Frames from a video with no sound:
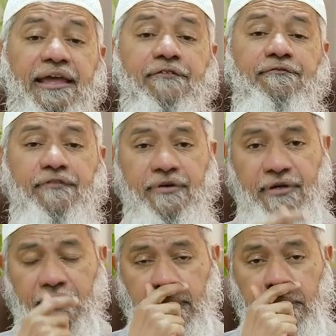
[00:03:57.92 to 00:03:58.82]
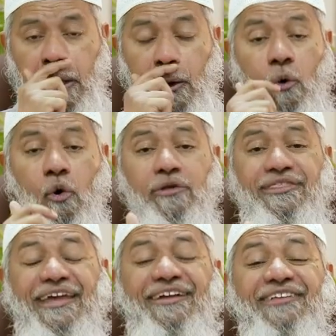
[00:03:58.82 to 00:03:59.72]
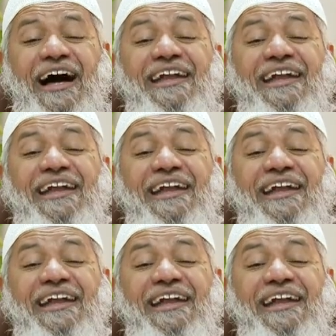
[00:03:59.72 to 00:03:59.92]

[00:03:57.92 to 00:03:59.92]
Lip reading: if the oath is